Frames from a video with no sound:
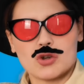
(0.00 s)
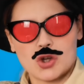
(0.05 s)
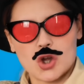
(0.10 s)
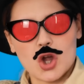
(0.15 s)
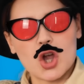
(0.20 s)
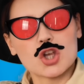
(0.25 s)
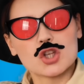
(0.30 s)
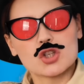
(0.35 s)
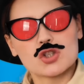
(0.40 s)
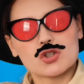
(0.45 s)

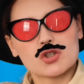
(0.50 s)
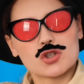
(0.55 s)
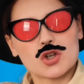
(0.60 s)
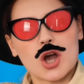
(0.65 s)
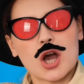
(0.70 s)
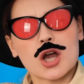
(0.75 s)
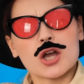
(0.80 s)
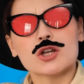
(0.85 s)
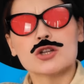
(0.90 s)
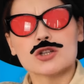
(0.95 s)

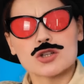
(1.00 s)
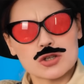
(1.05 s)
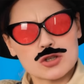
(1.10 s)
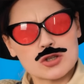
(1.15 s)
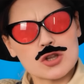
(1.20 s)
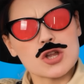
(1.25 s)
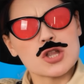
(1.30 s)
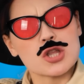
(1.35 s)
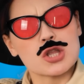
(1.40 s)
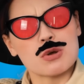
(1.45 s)
Yes, I
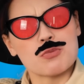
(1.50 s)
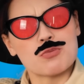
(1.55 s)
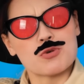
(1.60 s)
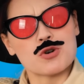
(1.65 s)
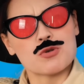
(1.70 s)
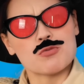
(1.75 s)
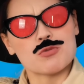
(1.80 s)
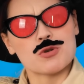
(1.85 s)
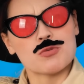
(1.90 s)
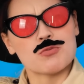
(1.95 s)
understand the
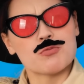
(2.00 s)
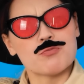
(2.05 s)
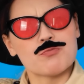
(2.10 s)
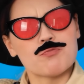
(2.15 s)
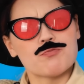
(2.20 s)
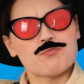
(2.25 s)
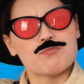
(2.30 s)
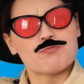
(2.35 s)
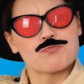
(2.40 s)
problem.